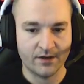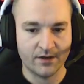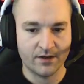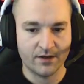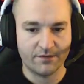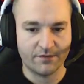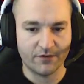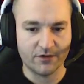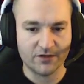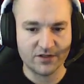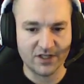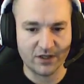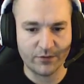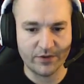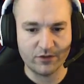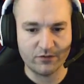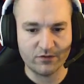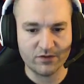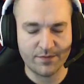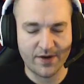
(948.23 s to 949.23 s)
First thing
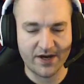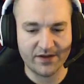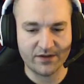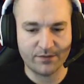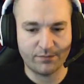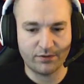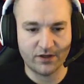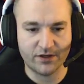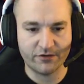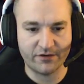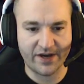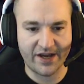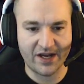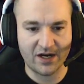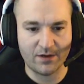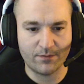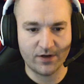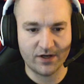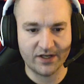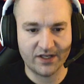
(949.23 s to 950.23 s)
we do is buy the plundered
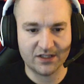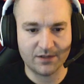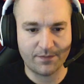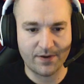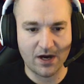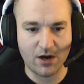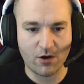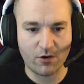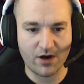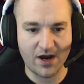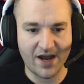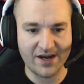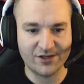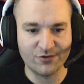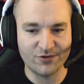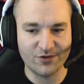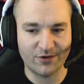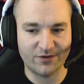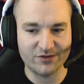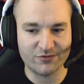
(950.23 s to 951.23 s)
anima to get the power. I
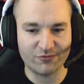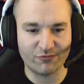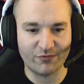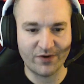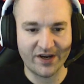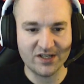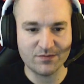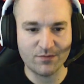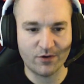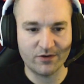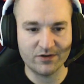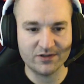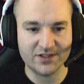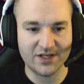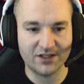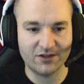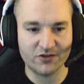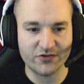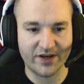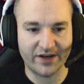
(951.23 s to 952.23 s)
do notice rage mode is
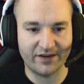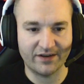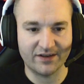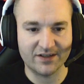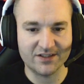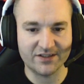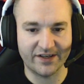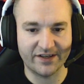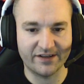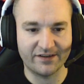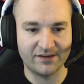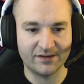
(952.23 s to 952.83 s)
on there, so I get excited.